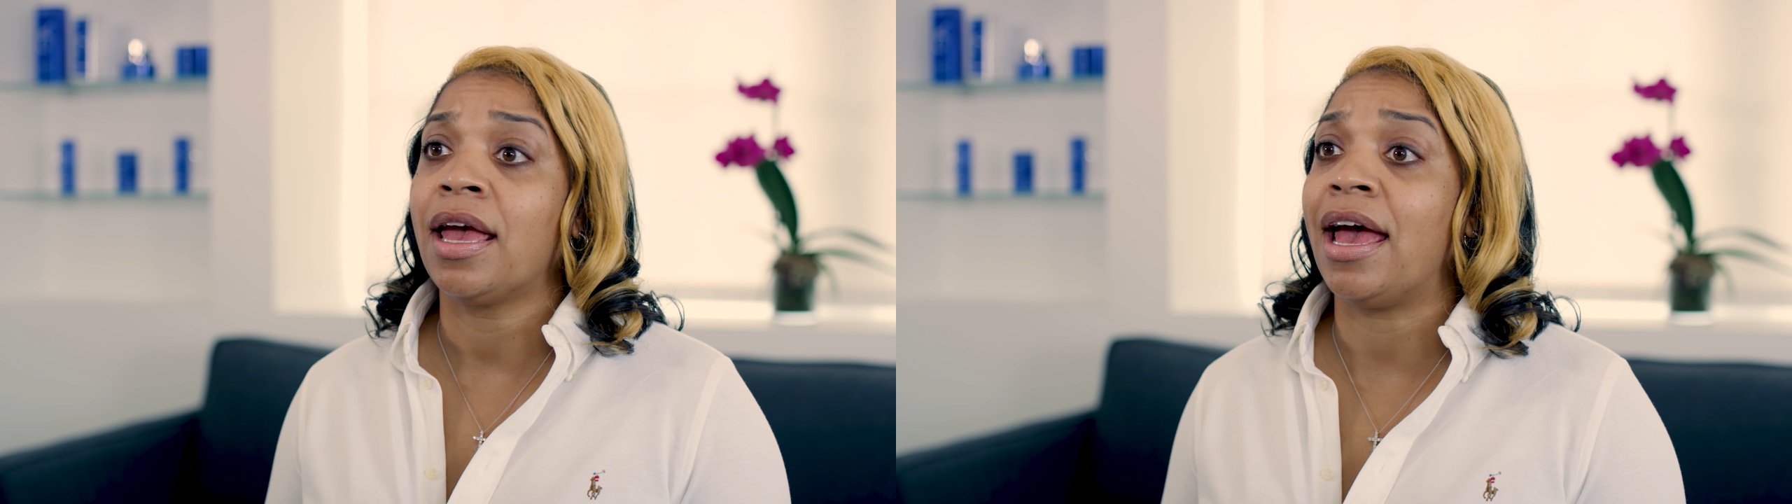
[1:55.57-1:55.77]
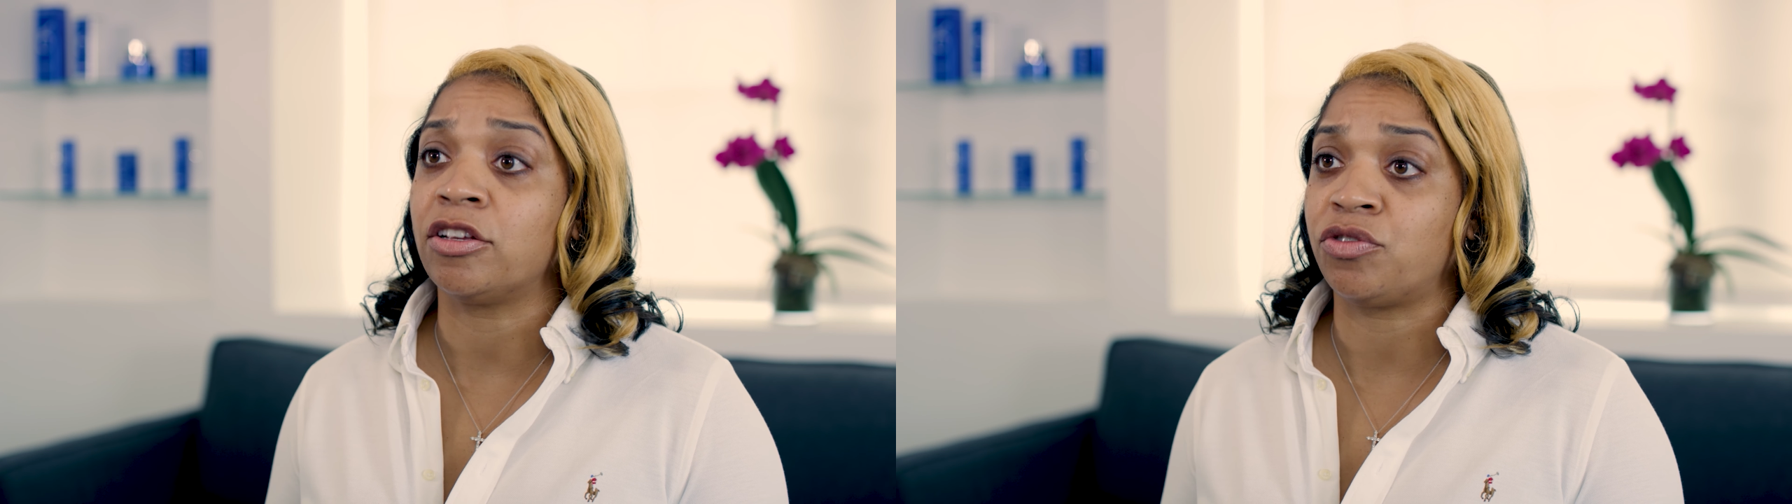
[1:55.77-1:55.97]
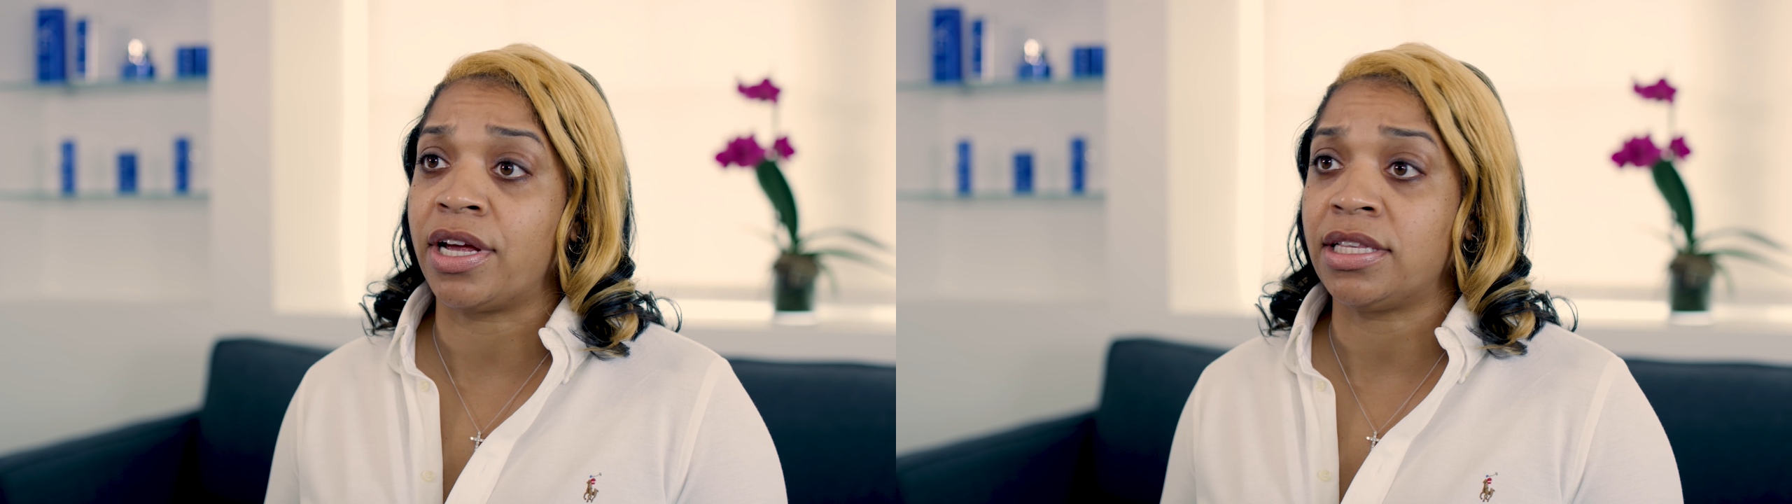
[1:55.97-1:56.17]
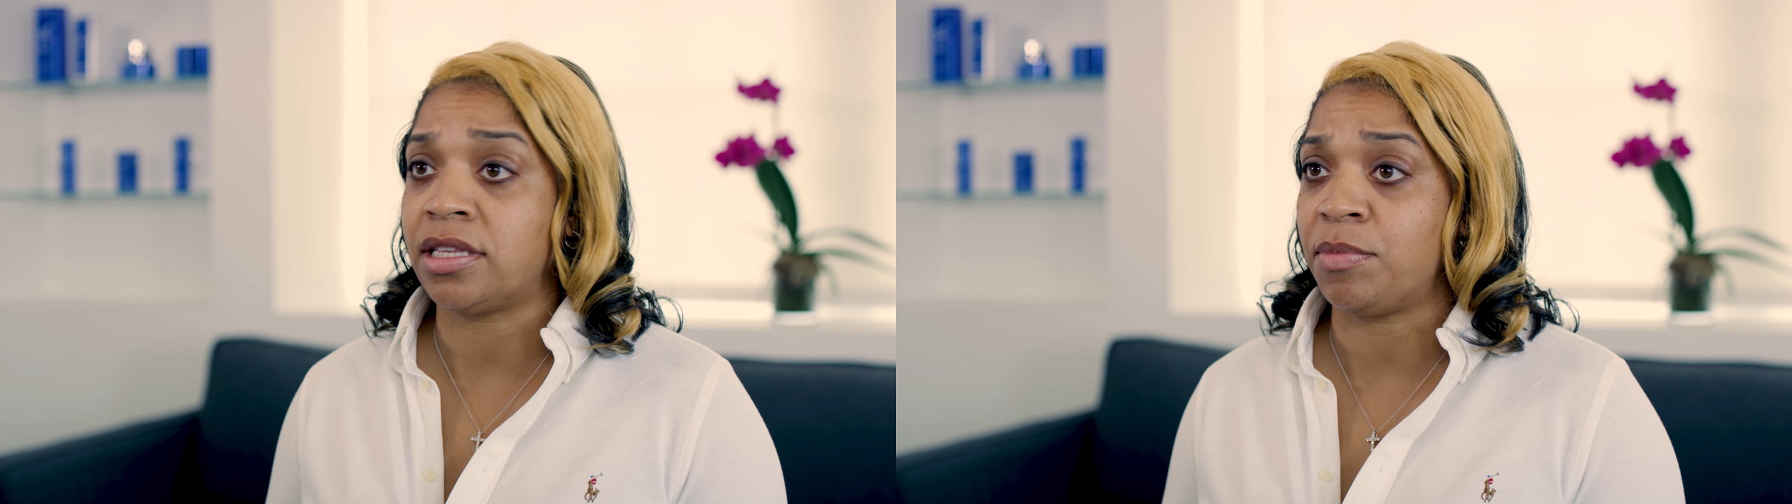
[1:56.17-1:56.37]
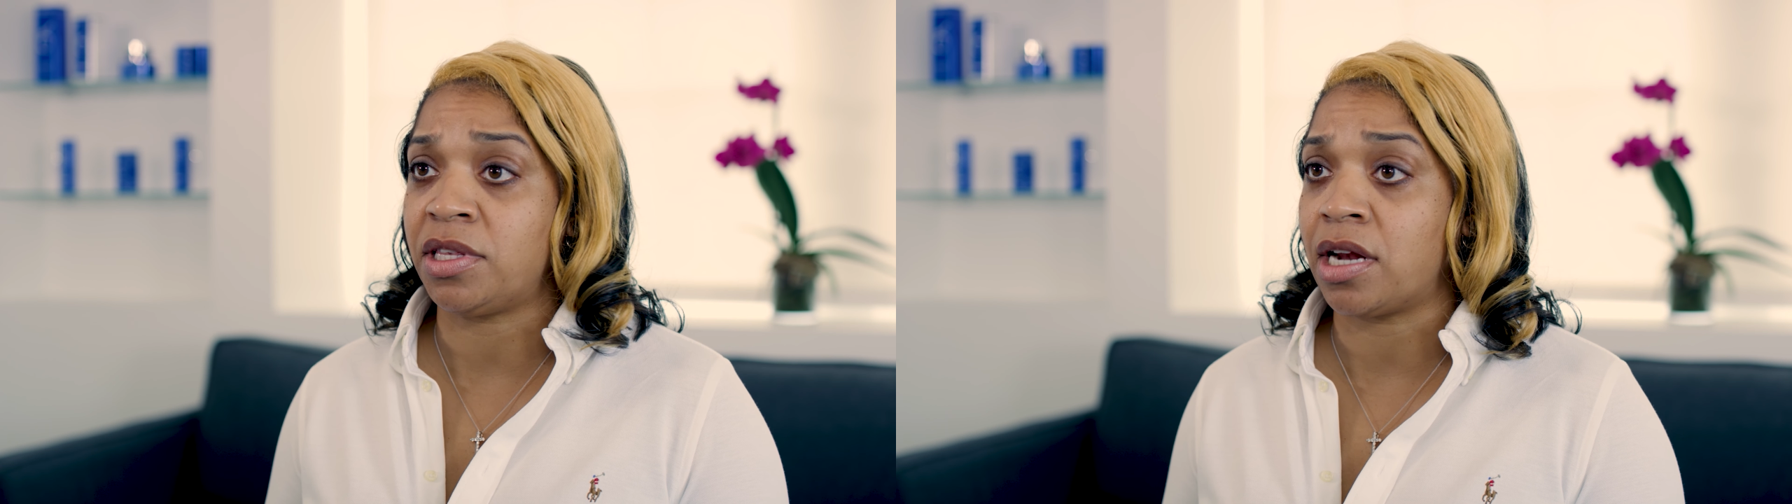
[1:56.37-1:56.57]
x-rays,
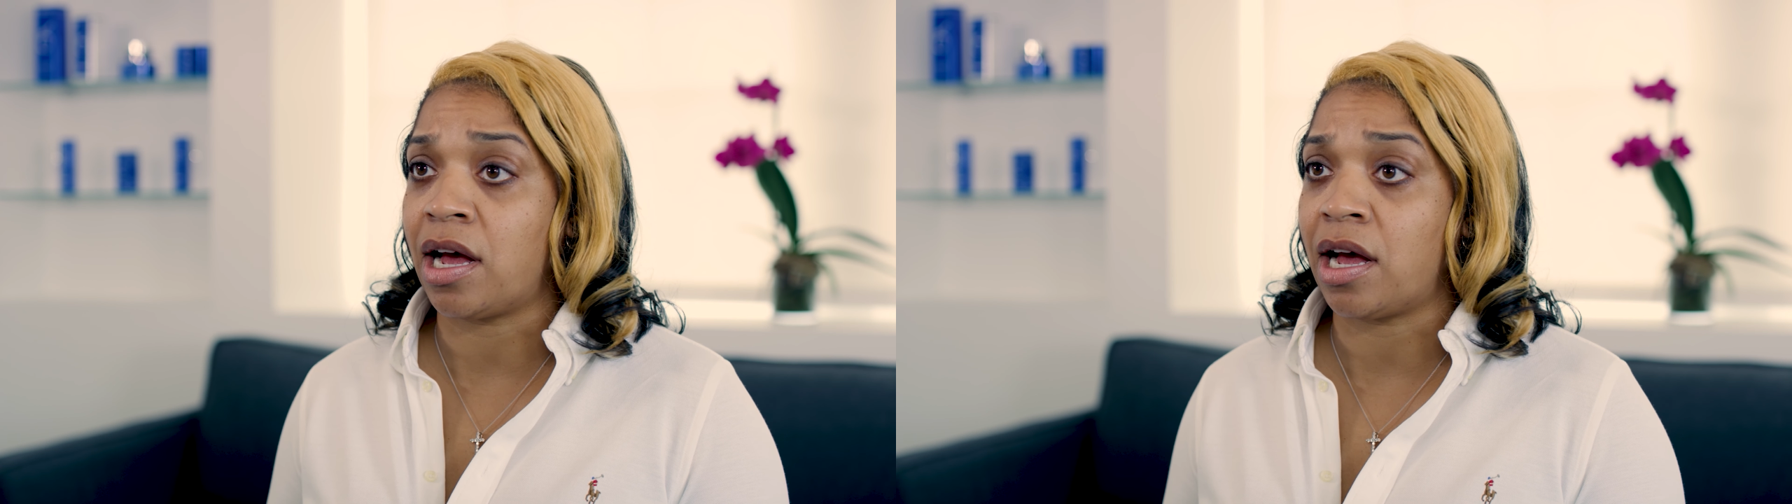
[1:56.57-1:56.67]
sent me to the